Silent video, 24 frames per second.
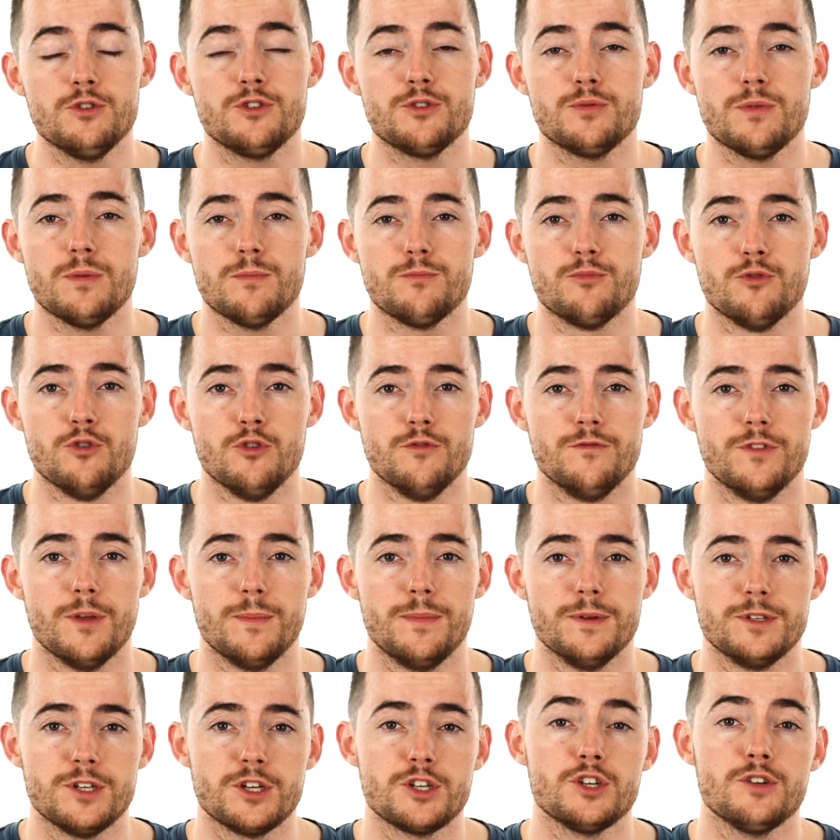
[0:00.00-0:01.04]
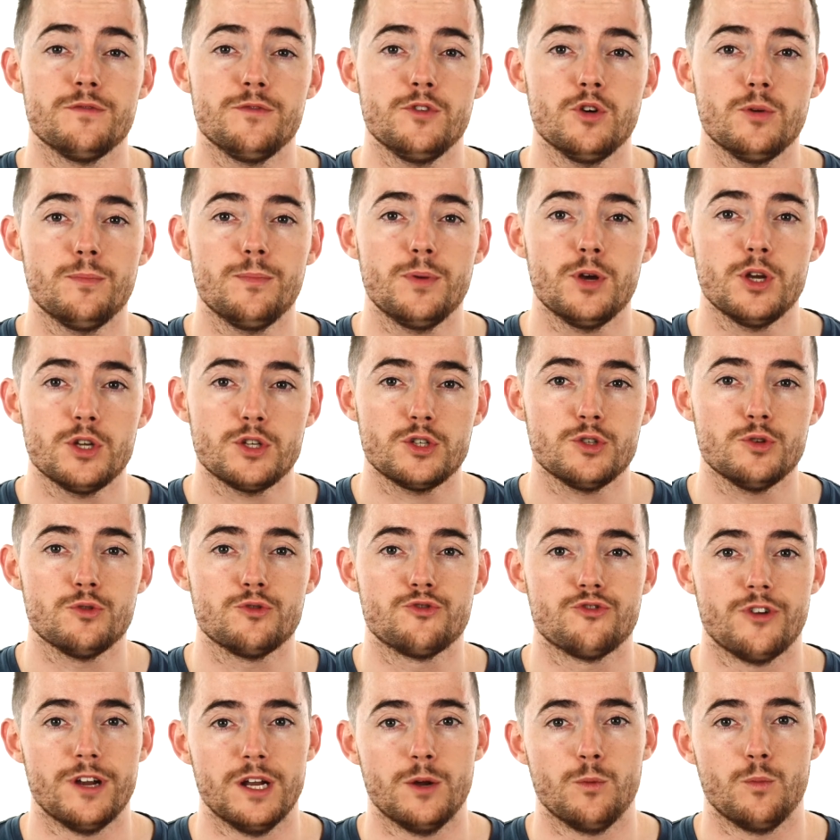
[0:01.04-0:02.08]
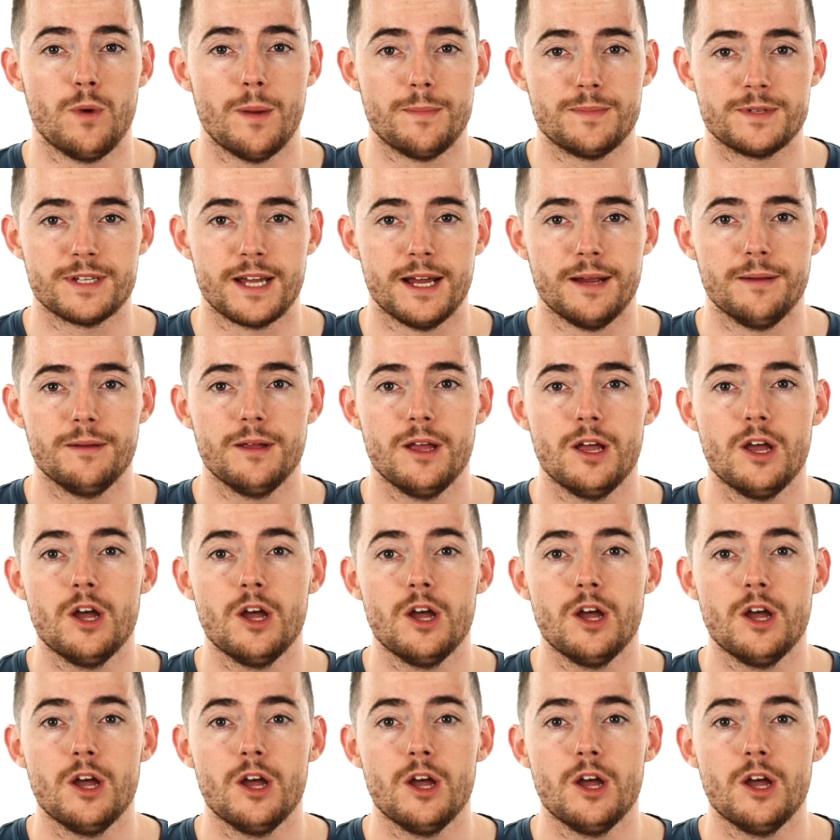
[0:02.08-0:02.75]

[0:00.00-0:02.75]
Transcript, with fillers: to improve the position of your personal trainer website.